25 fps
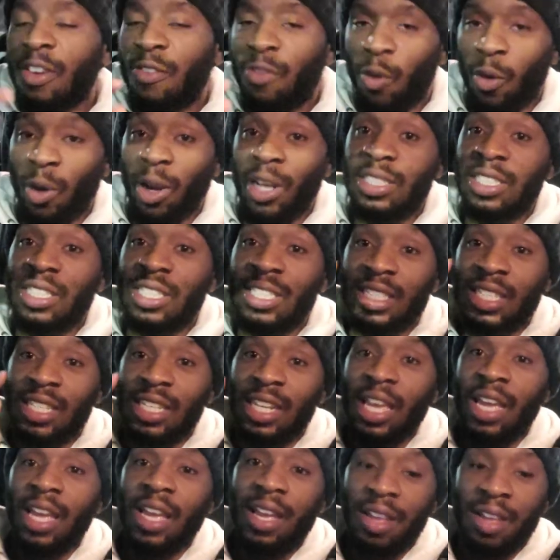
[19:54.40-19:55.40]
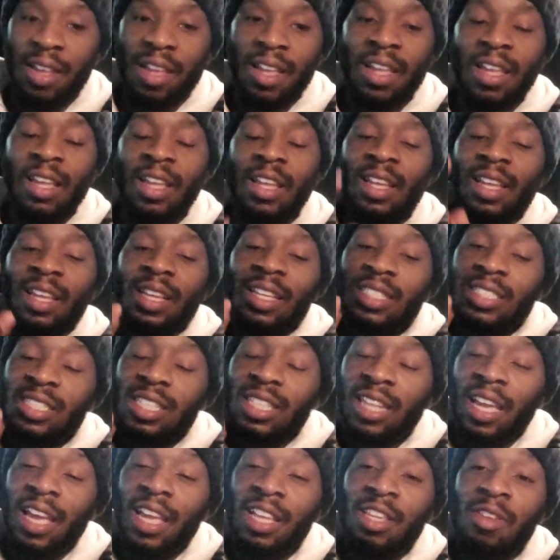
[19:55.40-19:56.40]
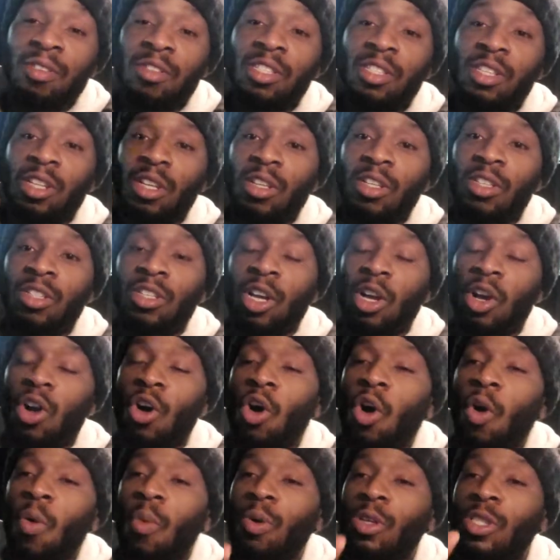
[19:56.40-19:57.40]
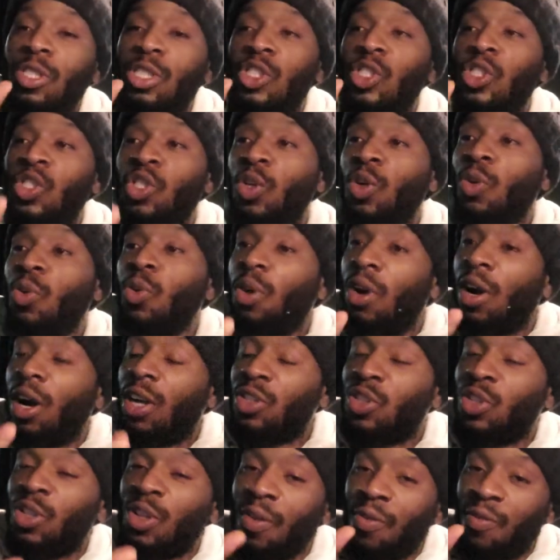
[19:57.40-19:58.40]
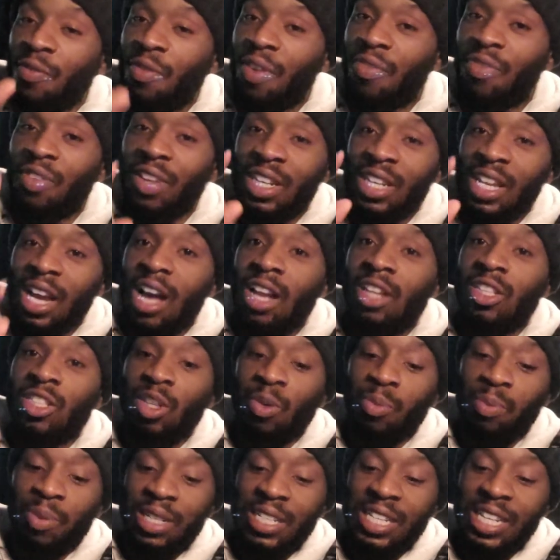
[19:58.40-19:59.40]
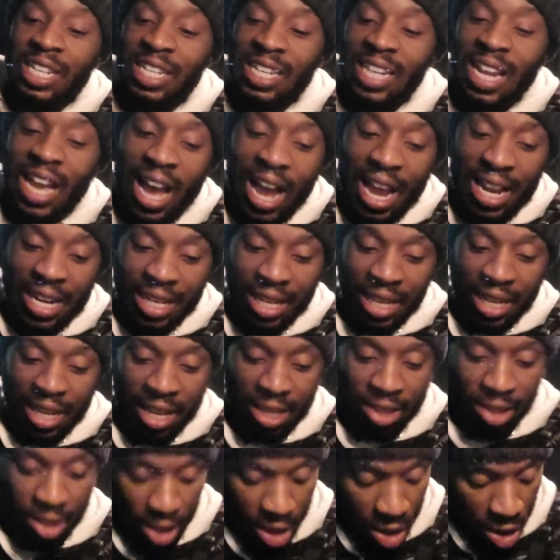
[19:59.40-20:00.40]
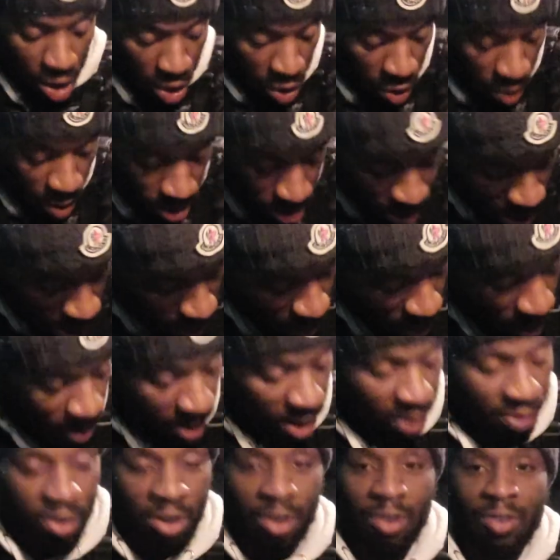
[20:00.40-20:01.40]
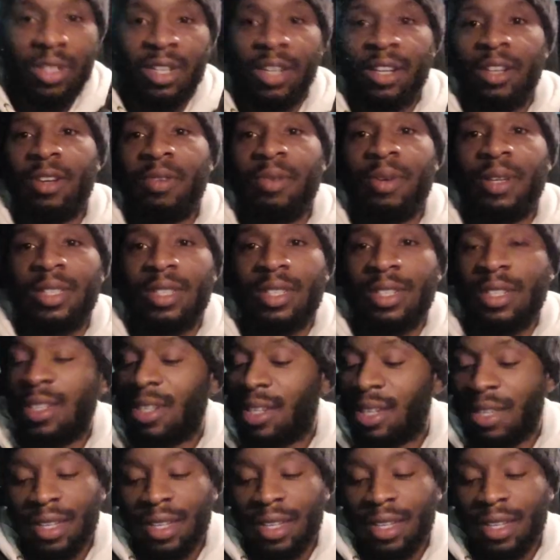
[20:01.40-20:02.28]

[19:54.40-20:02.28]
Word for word: For instance, today, today the, uh, the goal was $250 and we did not hit the goal. I'm trying to find my phone. There it go right there.